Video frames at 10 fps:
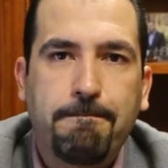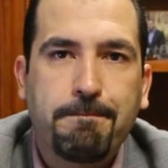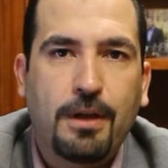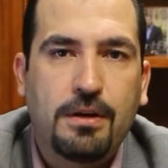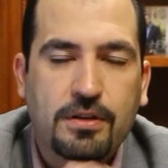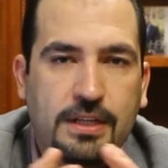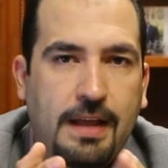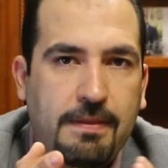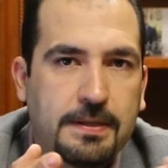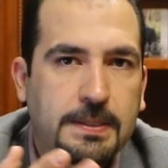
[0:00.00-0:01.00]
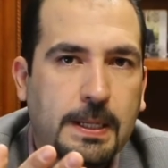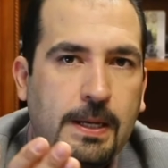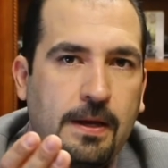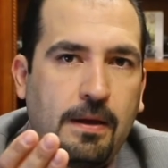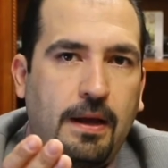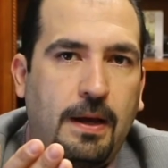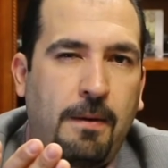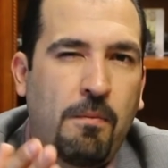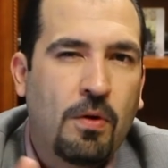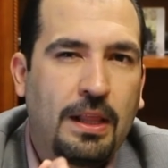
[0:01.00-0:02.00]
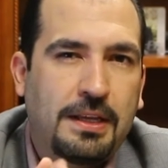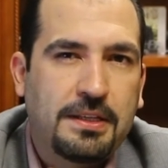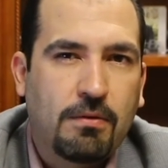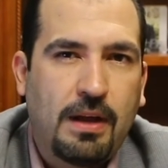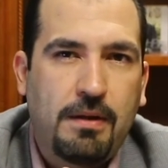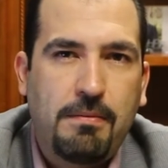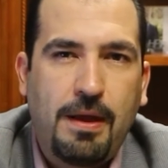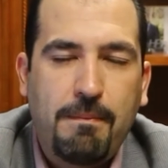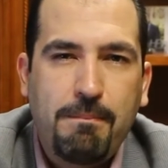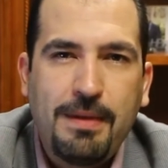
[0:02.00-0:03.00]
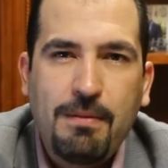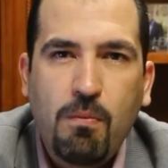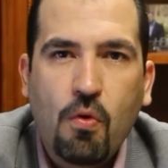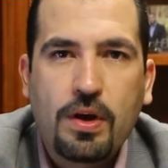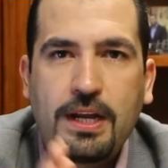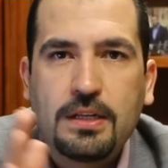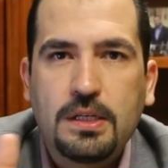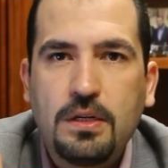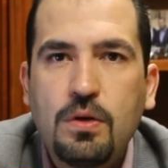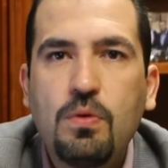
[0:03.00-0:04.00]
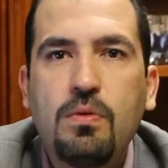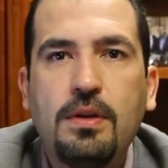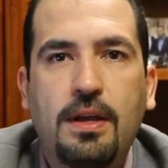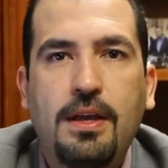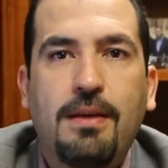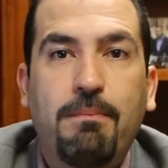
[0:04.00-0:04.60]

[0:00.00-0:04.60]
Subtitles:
understand this. More or less at around mid-morning to noon,